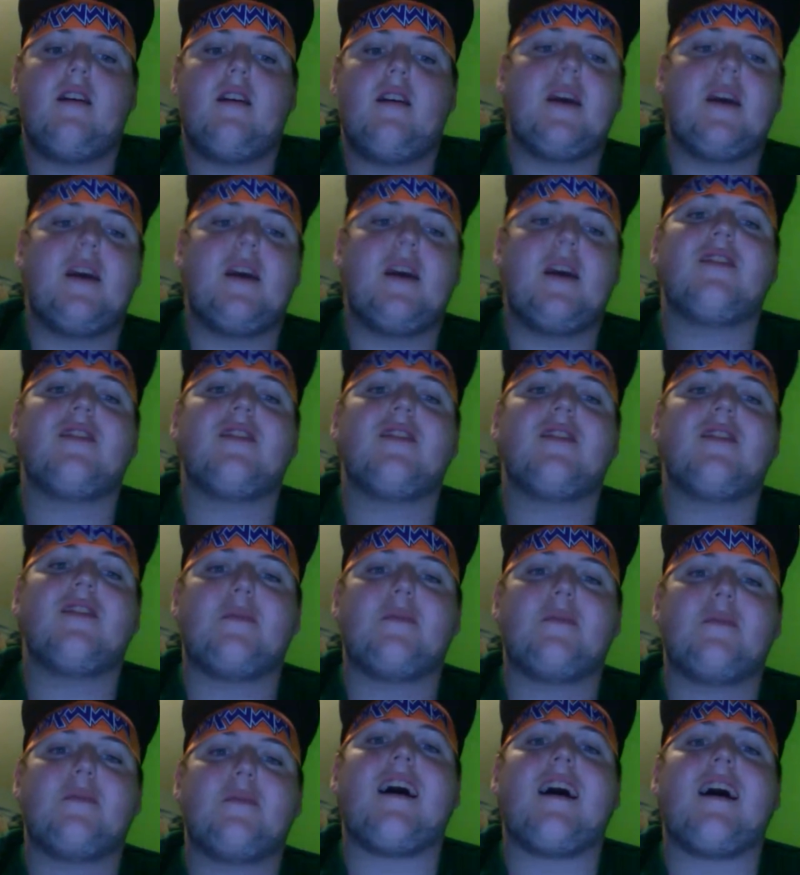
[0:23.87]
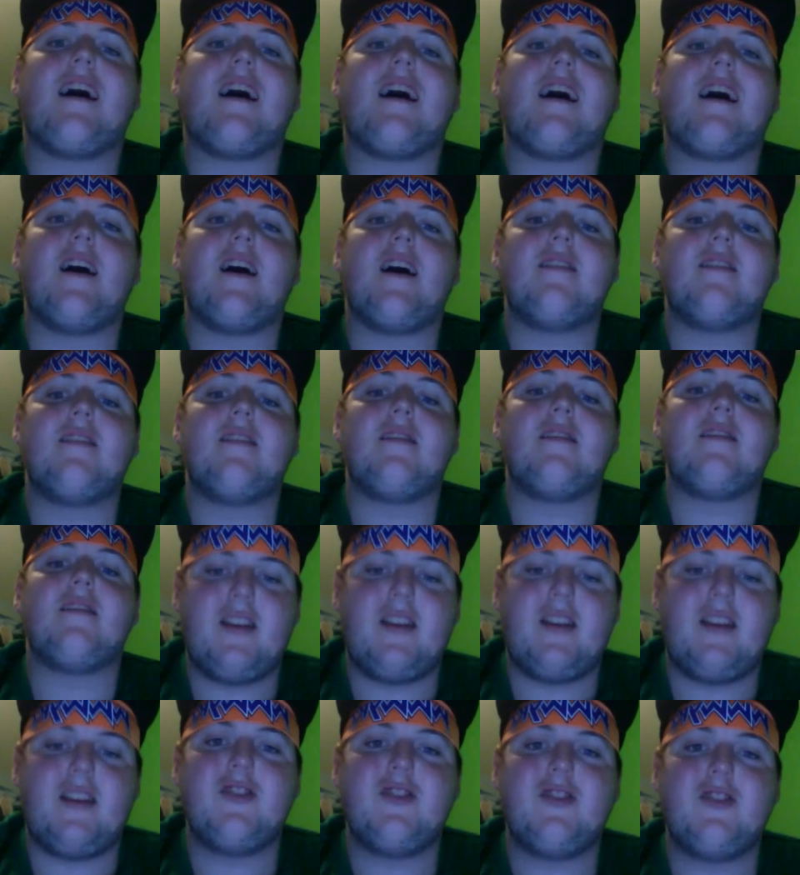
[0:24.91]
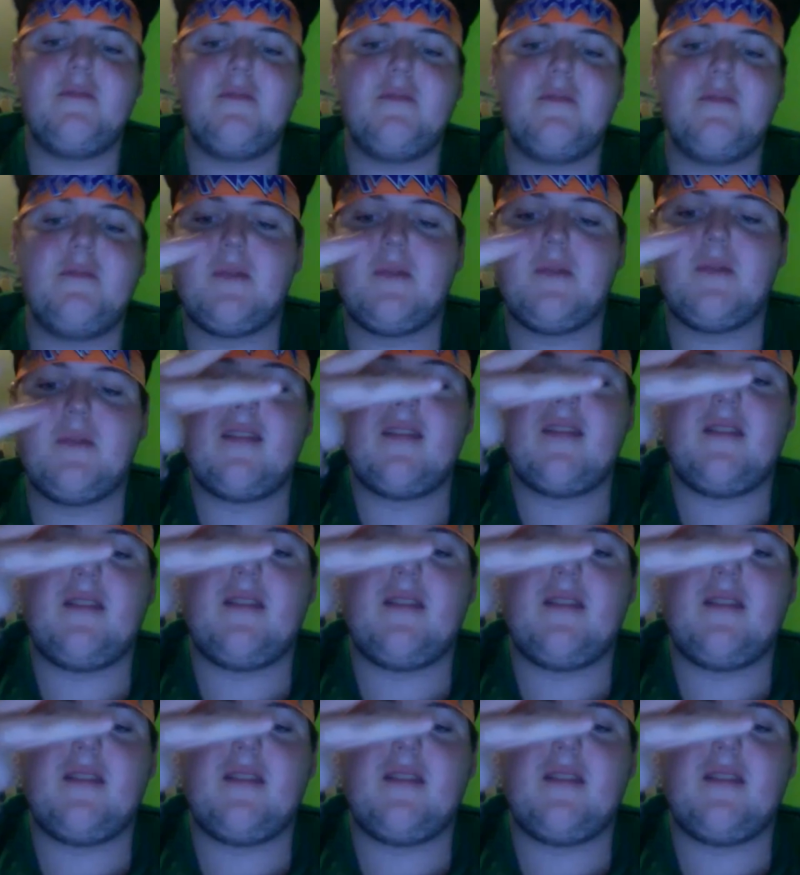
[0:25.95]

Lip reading: Make sure to subscribe, guys, and enjoy the peace.